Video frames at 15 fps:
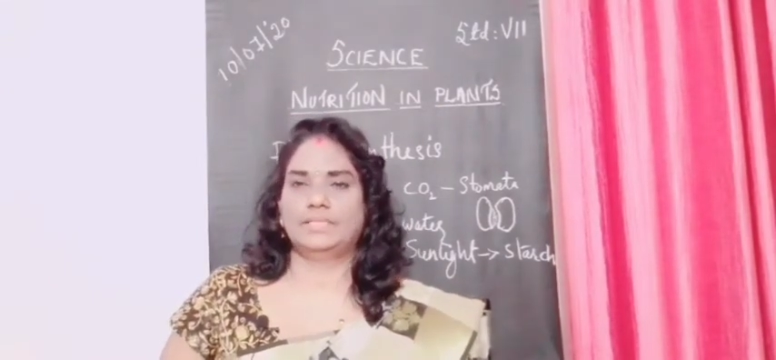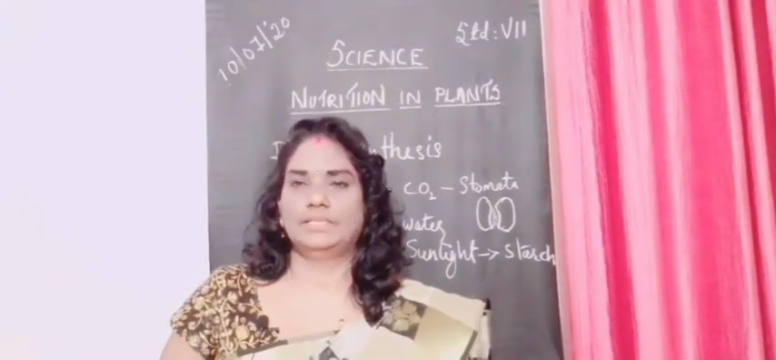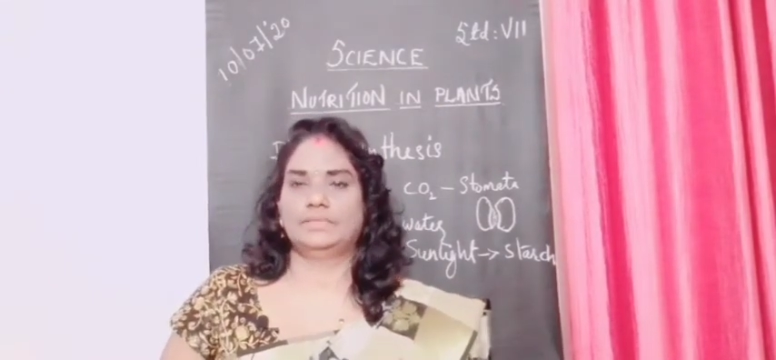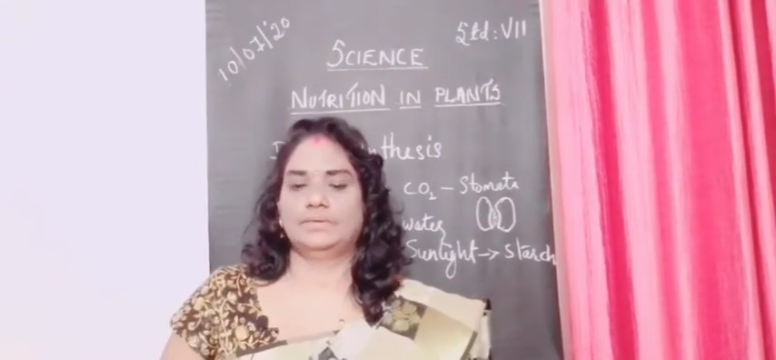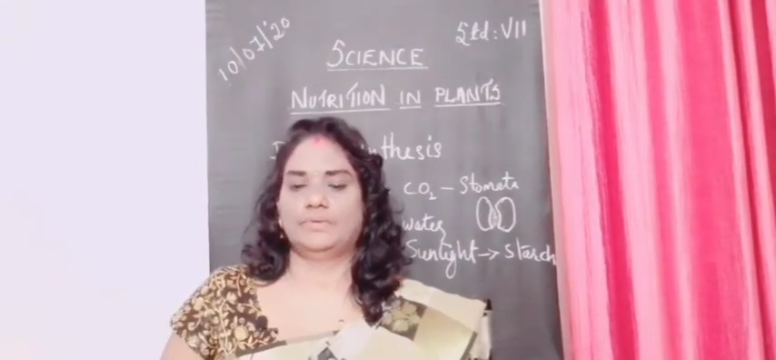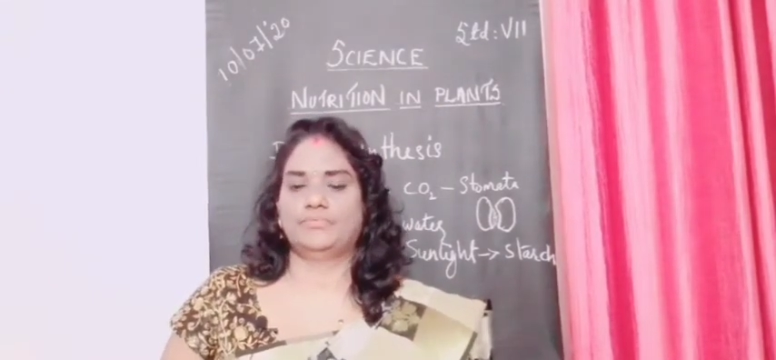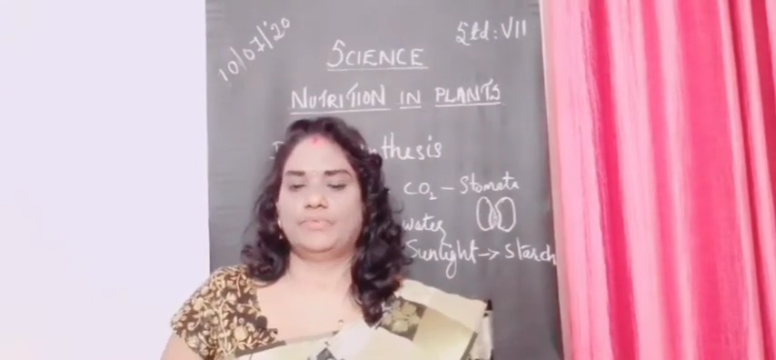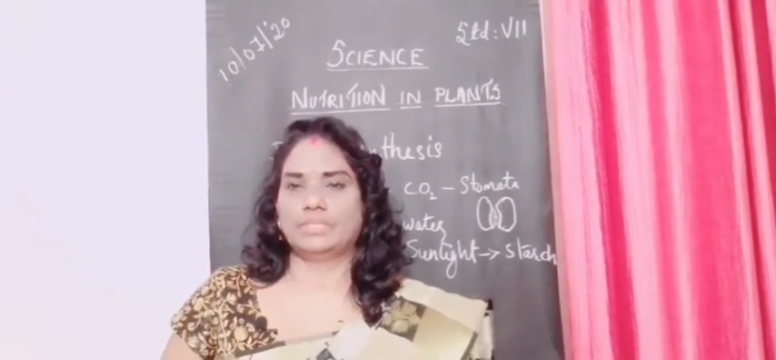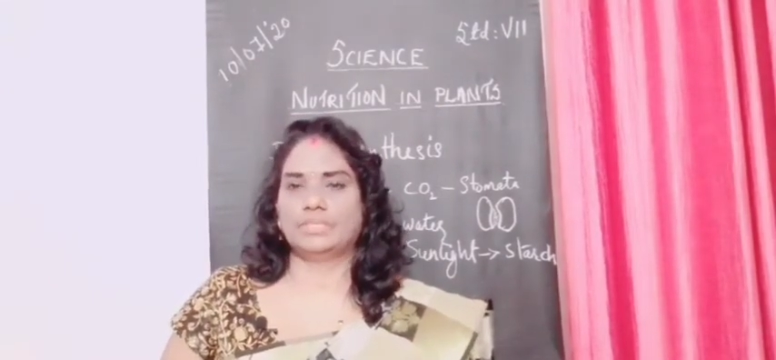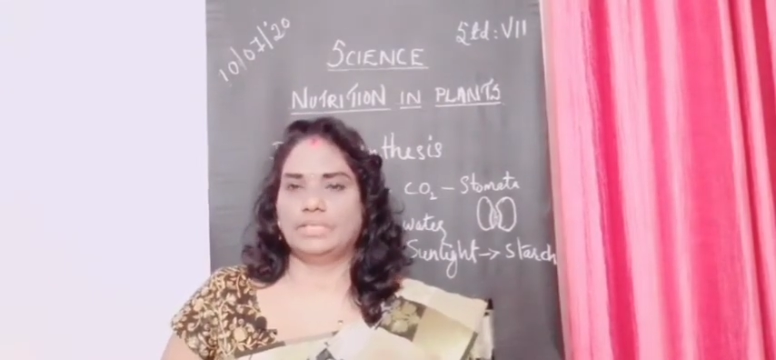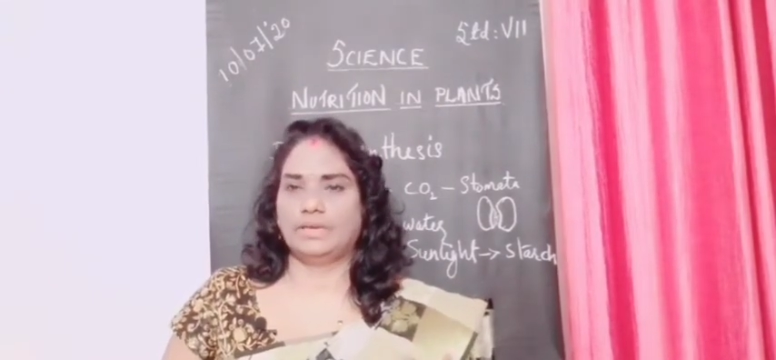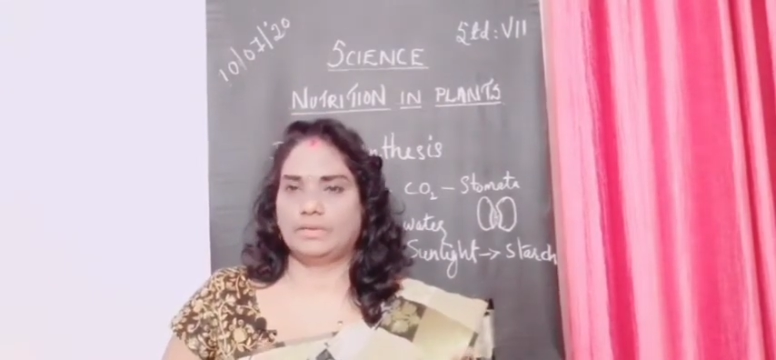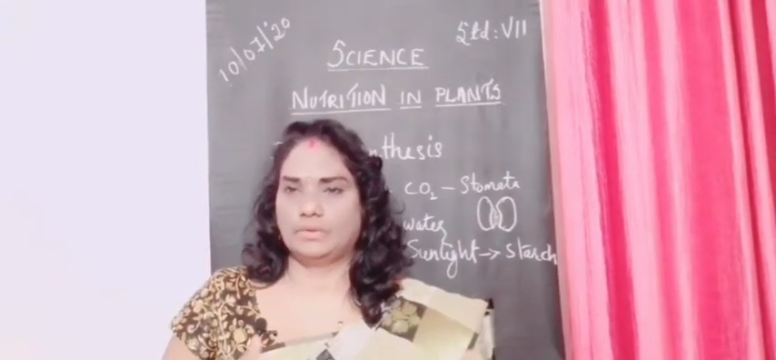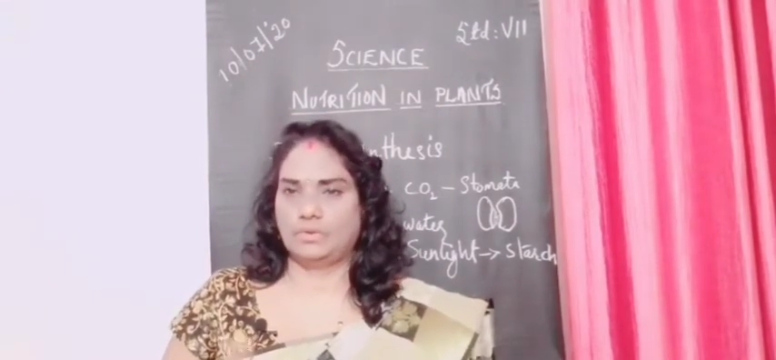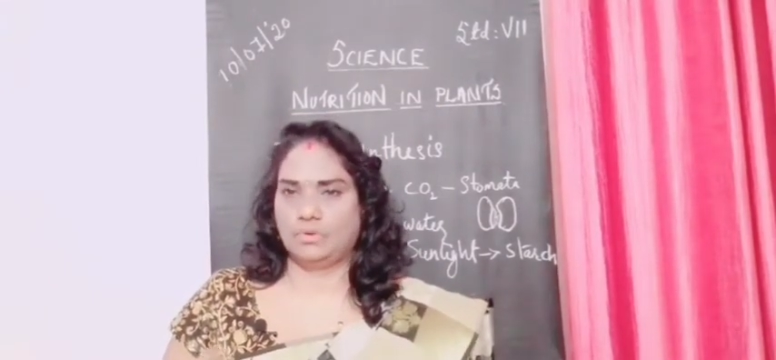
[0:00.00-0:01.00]
for their
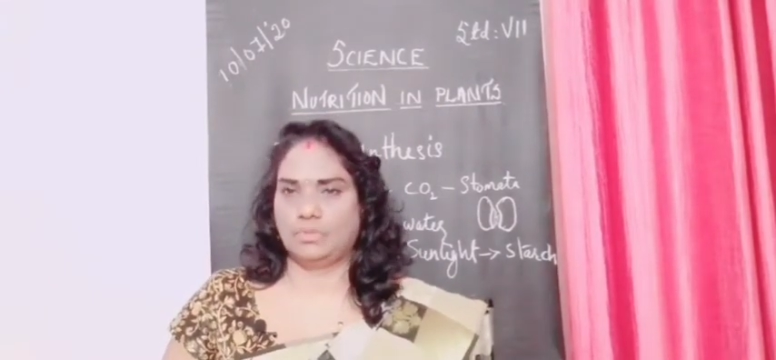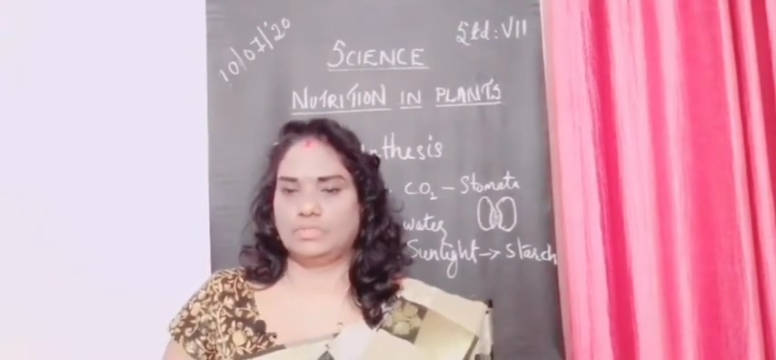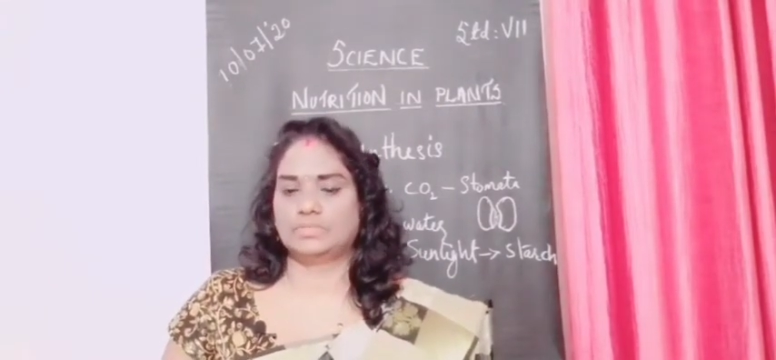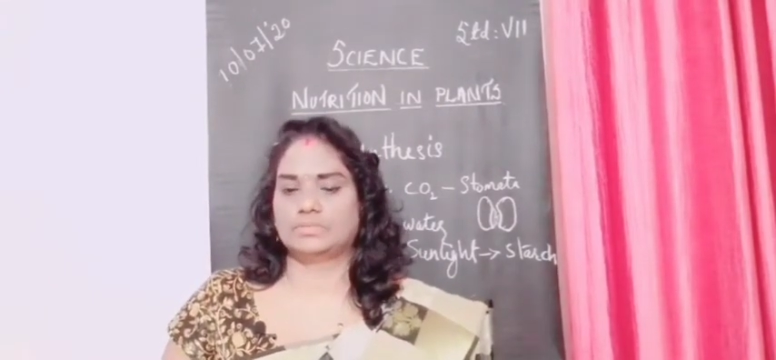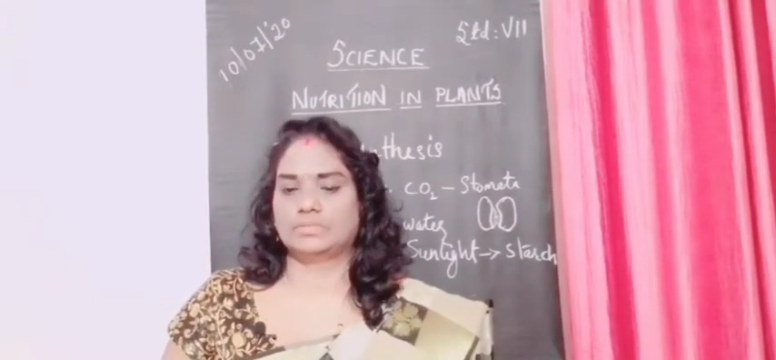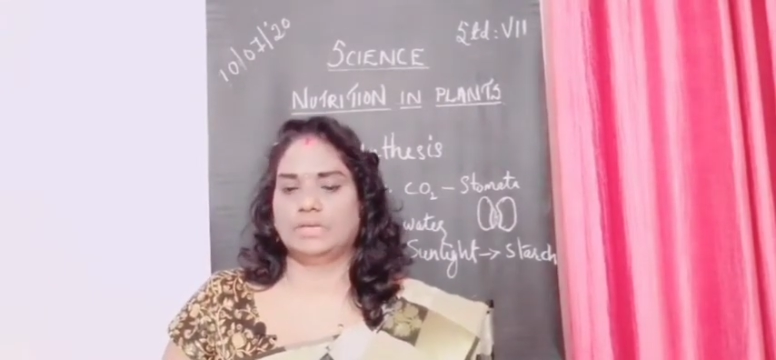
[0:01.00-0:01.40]
growth,